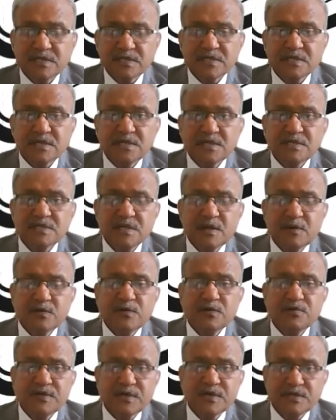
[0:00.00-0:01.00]
skills, how
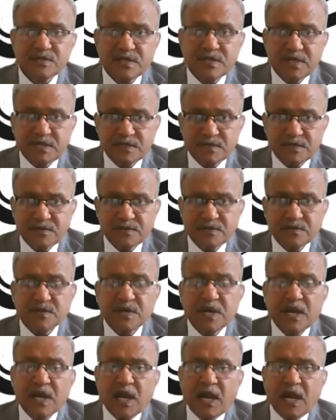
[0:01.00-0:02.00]
to face the interview,
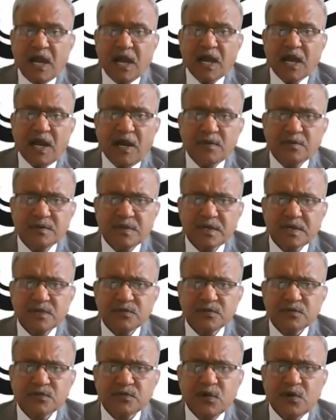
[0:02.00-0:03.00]

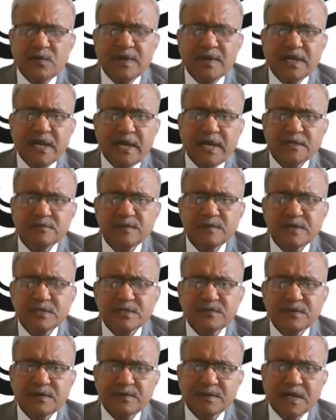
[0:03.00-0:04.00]
accounting, so many
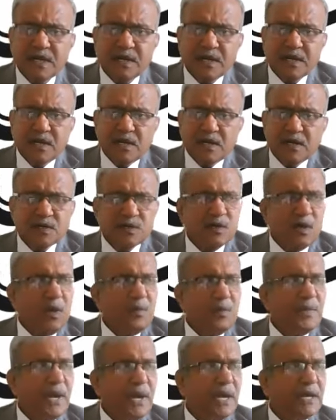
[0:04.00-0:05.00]
aspects from the
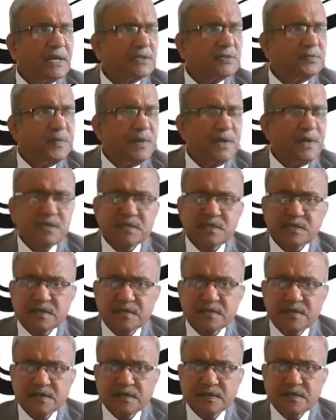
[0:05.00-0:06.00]
top
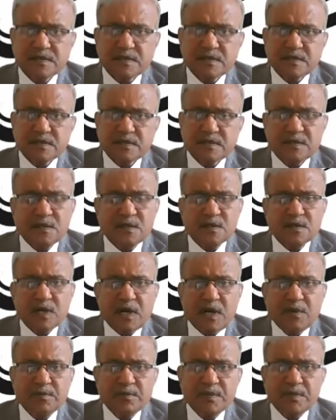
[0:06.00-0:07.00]
experts,
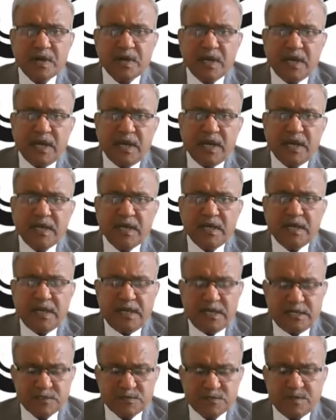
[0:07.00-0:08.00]
top
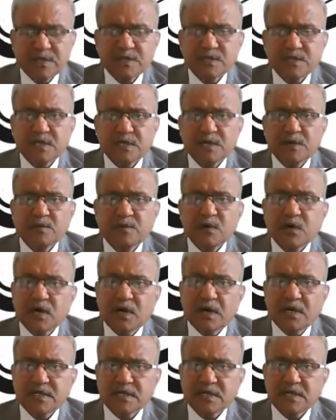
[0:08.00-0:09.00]
experts and
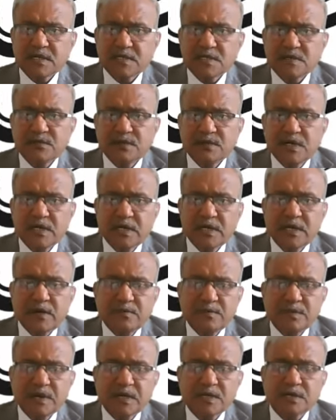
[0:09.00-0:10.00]
book authors. We
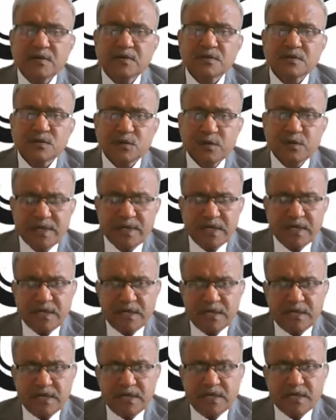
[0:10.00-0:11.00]
have brought out so
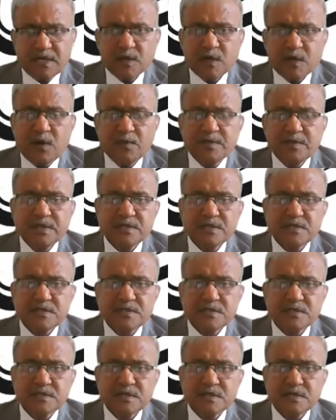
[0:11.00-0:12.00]
many
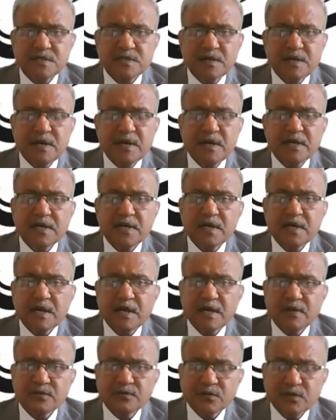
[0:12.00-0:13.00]
topics and
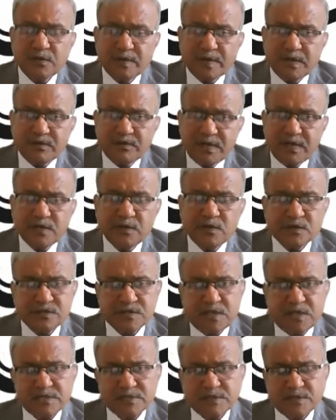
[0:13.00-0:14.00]
so many
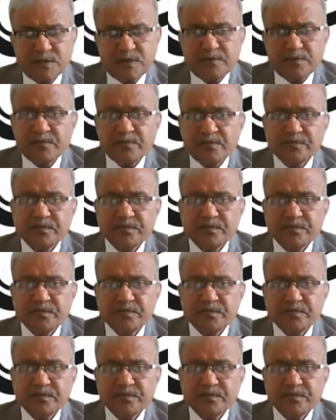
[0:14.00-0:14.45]
videos also.